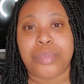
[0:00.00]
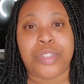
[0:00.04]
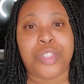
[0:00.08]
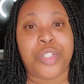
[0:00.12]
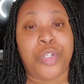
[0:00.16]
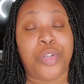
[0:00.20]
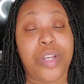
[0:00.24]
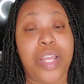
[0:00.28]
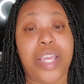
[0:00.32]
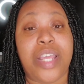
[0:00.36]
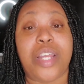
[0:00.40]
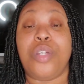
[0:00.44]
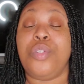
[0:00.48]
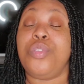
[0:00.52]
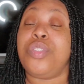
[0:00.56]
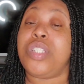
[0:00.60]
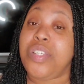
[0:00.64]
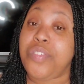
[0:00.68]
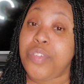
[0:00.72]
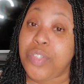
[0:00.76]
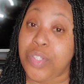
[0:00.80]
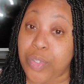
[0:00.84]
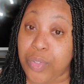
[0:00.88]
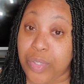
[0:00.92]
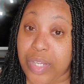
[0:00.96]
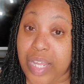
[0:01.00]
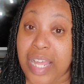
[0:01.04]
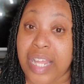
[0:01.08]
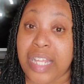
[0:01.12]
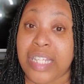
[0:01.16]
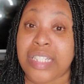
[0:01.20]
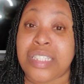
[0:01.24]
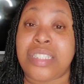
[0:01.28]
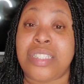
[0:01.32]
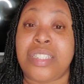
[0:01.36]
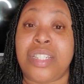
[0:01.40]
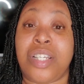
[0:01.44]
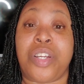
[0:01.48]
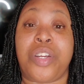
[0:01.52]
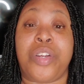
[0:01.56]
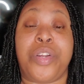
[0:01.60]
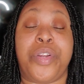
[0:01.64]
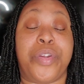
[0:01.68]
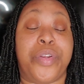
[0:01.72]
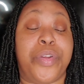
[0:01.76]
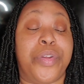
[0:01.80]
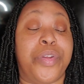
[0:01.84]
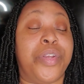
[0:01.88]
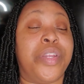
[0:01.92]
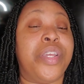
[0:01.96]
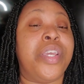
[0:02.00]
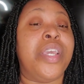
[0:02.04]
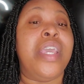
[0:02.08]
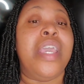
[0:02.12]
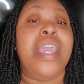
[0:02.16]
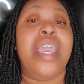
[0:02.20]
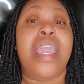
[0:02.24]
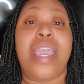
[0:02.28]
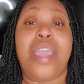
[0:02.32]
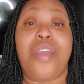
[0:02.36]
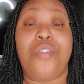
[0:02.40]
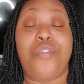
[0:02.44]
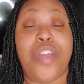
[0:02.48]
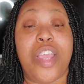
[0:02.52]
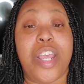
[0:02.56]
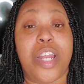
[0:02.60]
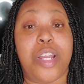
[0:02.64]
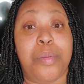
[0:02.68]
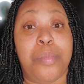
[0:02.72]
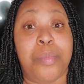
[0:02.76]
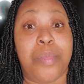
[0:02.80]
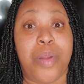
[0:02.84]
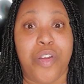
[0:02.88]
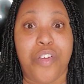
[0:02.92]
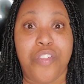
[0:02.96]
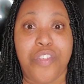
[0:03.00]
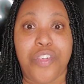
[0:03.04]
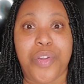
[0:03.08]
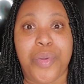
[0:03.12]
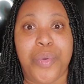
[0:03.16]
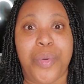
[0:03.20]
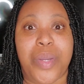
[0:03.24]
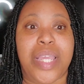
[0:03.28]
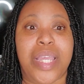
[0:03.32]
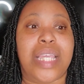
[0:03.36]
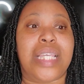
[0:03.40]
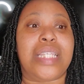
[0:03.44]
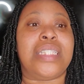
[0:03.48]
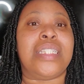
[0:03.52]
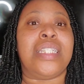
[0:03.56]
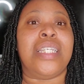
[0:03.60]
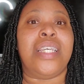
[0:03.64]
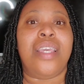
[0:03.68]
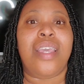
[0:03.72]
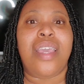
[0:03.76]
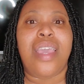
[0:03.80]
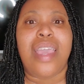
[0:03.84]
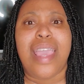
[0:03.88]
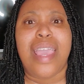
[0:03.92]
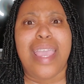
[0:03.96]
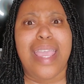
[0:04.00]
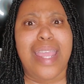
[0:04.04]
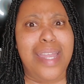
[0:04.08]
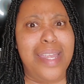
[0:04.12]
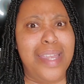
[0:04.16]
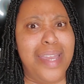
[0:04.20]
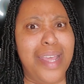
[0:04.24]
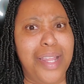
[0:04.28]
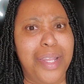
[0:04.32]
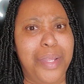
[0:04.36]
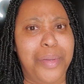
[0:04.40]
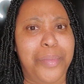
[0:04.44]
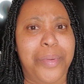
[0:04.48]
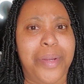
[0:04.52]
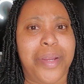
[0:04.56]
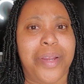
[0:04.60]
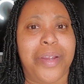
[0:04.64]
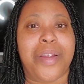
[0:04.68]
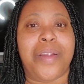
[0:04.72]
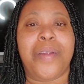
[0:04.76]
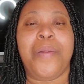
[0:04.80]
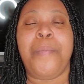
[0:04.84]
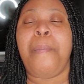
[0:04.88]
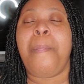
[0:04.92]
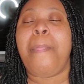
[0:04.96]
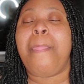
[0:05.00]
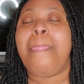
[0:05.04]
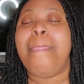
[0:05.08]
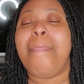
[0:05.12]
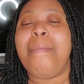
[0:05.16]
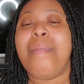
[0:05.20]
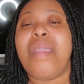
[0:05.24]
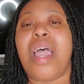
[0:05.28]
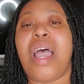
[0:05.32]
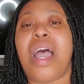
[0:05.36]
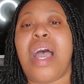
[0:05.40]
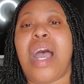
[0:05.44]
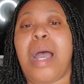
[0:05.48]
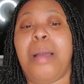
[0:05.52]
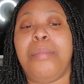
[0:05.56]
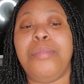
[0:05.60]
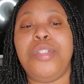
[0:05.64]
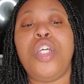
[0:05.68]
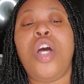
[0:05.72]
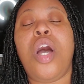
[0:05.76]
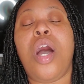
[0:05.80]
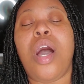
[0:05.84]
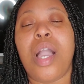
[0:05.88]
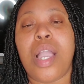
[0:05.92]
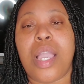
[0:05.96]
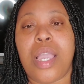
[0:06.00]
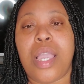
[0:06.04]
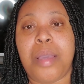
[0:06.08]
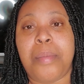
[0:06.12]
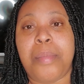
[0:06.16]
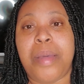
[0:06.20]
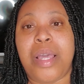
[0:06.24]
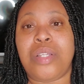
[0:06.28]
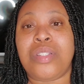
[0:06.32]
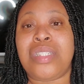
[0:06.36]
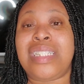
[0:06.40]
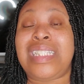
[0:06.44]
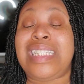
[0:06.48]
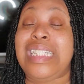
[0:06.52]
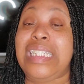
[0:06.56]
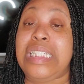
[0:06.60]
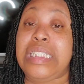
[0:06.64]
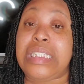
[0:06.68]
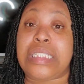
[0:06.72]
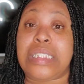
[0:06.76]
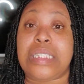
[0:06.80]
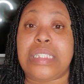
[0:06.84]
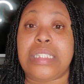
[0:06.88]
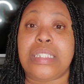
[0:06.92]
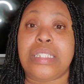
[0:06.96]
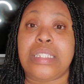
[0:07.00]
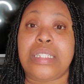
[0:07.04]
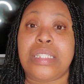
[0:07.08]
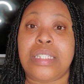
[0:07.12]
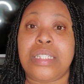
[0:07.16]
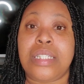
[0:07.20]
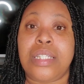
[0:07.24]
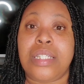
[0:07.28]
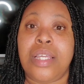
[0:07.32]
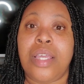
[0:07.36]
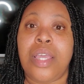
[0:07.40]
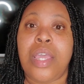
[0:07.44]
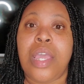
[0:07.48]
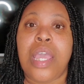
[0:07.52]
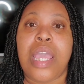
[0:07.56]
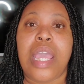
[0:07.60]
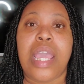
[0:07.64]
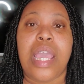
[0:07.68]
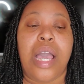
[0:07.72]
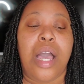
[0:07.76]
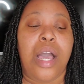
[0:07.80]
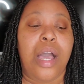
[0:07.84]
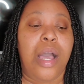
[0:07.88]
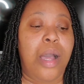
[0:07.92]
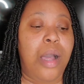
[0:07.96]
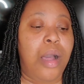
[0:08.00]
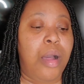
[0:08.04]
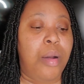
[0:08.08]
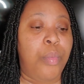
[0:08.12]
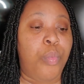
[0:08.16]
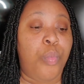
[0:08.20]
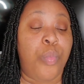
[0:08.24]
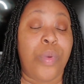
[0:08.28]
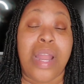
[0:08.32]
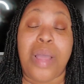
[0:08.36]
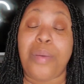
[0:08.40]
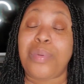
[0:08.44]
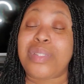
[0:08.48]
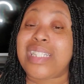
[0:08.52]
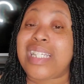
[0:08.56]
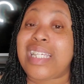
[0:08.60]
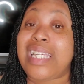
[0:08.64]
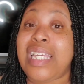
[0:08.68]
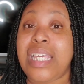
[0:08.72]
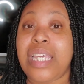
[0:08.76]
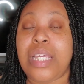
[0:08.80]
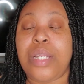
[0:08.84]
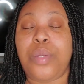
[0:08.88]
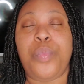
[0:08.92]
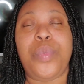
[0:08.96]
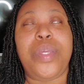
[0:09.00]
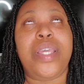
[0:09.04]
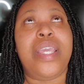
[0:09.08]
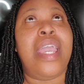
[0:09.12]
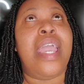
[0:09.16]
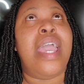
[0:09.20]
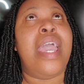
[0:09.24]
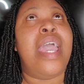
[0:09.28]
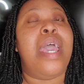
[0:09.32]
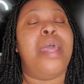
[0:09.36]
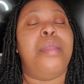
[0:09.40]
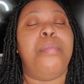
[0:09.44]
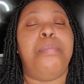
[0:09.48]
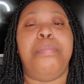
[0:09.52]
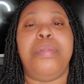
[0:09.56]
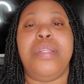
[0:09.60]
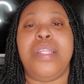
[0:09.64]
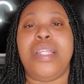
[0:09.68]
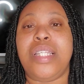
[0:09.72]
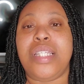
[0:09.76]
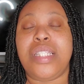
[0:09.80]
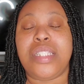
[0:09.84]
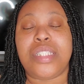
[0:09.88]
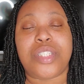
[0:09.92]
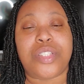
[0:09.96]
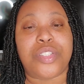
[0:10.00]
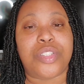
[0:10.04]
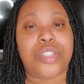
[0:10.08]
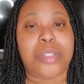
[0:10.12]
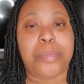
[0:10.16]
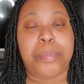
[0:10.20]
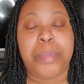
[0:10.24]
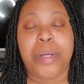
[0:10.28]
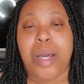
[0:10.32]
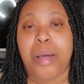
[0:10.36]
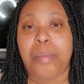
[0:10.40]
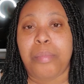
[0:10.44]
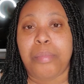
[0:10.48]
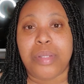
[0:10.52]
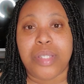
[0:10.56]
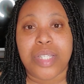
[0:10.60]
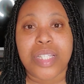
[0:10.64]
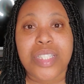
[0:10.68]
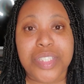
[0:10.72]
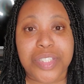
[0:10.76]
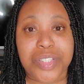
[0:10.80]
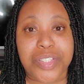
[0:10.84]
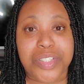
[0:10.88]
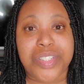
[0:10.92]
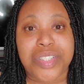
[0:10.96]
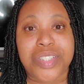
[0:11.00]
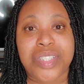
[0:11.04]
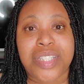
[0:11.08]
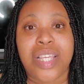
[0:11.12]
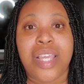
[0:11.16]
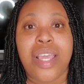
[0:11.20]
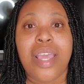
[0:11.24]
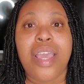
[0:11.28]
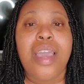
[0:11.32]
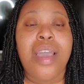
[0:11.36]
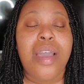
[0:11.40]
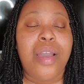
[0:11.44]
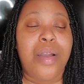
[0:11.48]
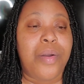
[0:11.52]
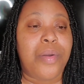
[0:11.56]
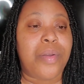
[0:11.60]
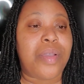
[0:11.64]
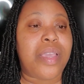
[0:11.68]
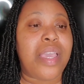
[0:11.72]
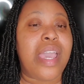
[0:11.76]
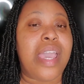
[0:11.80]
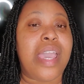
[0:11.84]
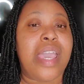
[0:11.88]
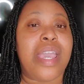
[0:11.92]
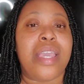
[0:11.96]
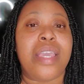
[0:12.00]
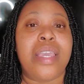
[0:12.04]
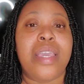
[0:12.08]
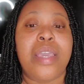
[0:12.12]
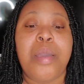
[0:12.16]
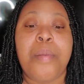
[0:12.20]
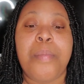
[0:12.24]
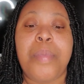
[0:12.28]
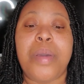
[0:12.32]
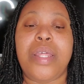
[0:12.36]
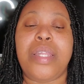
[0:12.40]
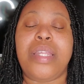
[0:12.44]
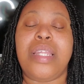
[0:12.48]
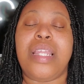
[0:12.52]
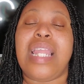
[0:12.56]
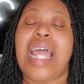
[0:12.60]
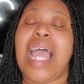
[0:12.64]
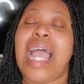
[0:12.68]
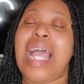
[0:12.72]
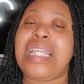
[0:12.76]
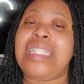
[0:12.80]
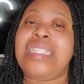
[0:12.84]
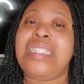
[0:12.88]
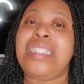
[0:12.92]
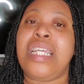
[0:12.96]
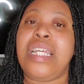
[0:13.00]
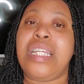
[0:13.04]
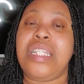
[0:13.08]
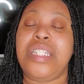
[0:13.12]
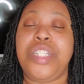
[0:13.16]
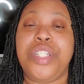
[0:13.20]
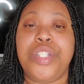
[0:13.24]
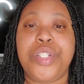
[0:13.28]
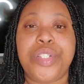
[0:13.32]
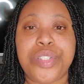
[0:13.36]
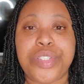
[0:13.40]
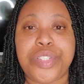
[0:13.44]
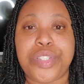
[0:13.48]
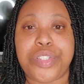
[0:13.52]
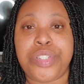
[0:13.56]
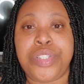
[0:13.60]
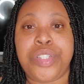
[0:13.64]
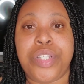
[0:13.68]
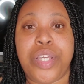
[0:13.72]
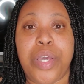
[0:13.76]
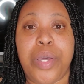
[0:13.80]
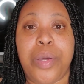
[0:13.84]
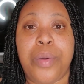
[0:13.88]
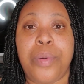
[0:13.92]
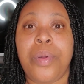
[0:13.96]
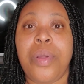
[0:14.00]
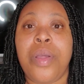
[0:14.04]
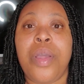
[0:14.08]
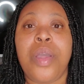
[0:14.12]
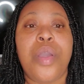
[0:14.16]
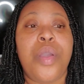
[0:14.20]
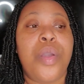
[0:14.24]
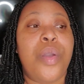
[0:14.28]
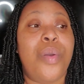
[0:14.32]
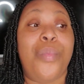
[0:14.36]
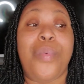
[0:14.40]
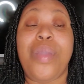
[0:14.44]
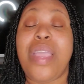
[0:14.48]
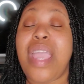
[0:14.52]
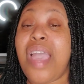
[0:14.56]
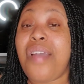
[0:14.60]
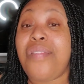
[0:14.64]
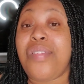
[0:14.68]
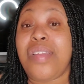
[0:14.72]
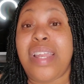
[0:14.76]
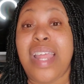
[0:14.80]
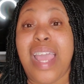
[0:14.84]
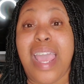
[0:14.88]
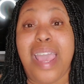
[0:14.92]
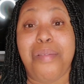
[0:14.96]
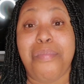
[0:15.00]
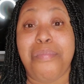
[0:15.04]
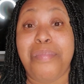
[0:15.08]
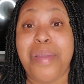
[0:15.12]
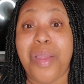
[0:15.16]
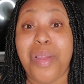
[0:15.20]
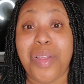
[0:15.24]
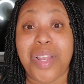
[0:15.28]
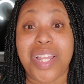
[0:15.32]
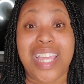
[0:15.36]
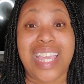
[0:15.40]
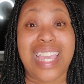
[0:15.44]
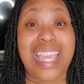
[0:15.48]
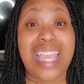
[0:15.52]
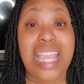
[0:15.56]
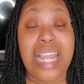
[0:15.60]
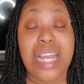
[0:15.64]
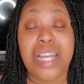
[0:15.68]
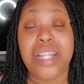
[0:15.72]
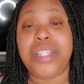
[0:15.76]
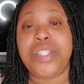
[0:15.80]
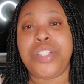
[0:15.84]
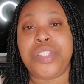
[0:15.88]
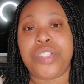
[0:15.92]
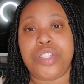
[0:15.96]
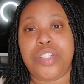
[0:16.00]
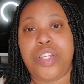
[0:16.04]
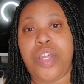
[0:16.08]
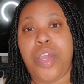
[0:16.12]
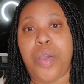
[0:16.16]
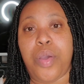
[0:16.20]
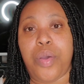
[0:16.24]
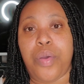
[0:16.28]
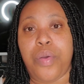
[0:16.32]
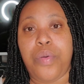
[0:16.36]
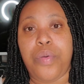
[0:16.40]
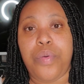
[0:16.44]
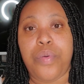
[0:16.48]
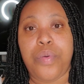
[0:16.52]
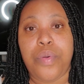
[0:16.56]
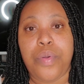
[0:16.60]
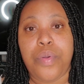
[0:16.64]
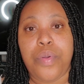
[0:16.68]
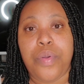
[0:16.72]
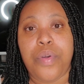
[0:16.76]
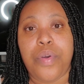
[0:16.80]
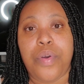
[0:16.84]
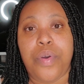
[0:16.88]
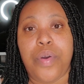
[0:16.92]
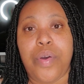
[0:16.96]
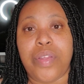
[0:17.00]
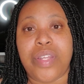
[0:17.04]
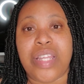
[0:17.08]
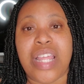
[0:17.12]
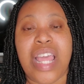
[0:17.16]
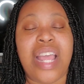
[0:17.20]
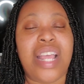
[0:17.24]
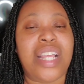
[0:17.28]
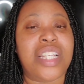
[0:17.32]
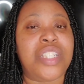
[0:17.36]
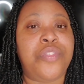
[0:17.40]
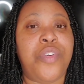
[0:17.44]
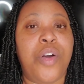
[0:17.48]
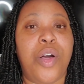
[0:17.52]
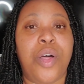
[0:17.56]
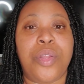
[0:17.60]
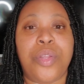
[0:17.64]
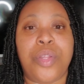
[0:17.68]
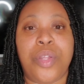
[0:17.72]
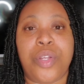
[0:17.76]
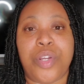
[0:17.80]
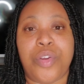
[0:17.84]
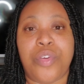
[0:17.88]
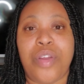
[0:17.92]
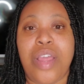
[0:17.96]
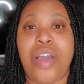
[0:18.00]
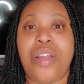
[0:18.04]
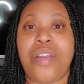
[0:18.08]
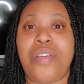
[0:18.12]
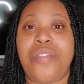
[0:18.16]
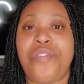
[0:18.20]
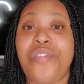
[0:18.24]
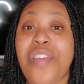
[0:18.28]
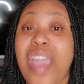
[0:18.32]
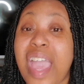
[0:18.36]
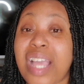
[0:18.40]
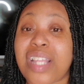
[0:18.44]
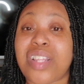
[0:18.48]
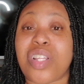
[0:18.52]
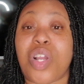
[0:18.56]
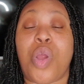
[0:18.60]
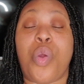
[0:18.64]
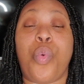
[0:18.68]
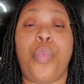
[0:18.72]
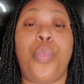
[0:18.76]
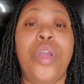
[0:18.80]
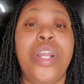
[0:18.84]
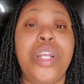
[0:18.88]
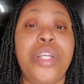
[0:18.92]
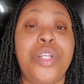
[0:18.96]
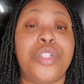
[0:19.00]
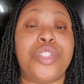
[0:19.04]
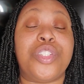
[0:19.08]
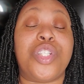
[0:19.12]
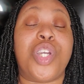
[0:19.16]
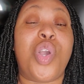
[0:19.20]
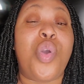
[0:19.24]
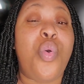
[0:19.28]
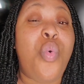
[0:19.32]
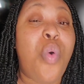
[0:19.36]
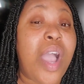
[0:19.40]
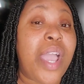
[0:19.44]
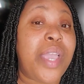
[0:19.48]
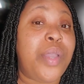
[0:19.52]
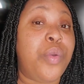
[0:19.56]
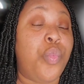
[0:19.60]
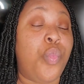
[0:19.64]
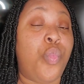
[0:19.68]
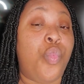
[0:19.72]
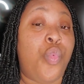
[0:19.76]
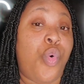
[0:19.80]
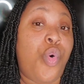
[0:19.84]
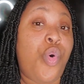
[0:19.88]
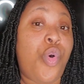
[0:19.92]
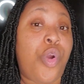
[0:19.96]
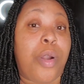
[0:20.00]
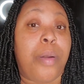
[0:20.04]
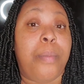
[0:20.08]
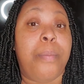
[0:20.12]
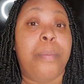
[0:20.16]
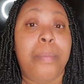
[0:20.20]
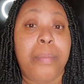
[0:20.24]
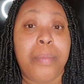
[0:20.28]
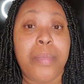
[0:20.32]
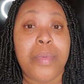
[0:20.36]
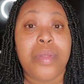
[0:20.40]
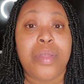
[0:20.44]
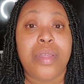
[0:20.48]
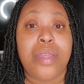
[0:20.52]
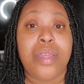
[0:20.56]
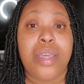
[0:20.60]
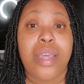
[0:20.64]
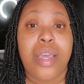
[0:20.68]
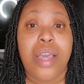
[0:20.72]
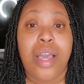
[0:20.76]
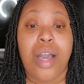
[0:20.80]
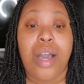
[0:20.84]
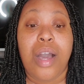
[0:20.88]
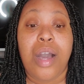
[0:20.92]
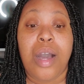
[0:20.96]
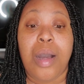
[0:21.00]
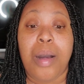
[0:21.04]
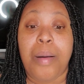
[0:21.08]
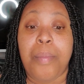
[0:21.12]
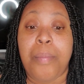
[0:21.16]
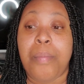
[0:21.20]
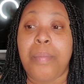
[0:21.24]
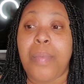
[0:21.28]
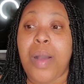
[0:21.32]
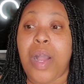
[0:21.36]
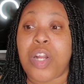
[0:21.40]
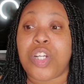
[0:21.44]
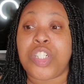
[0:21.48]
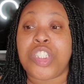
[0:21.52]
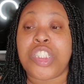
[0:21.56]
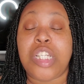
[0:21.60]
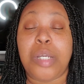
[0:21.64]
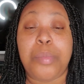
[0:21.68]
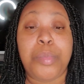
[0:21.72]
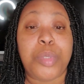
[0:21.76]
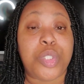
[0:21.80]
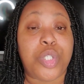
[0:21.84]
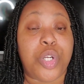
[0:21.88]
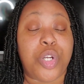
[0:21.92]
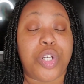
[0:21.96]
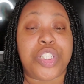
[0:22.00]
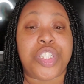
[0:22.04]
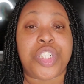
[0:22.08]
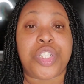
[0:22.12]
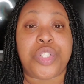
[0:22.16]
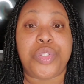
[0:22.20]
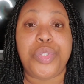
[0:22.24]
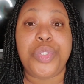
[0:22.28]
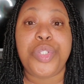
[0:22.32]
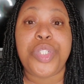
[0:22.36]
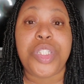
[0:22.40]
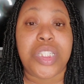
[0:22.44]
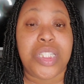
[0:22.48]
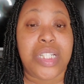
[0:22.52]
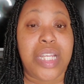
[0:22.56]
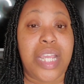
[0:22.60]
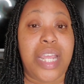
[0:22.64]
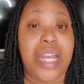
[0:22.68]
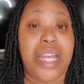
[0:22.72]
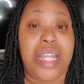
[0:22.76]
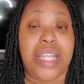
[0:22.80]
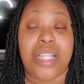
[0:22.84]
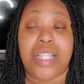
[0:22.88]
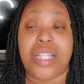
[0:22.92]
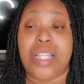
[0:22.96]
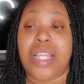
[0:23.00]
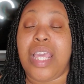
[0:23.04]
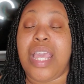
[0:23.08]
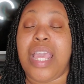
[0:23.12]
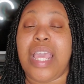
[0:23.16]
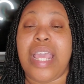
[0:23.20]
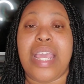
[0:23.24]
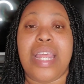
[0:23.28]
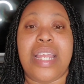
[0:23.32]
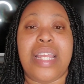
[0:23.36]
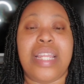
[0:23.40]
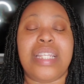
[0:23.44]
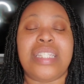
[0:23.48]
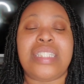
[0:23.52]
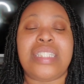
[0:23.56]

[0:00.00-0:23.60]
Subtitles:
tornadoes, even though that has occurred, and random earthquakes in Delaware. I'm talking about seasons. When I was a kid, we had blizzards upon blizzards, okay? But in the last 10 years or so, we haven't had barely any snow that has fallen on the ground. In fact, our winters are quite warm. Our summers are excruciating. And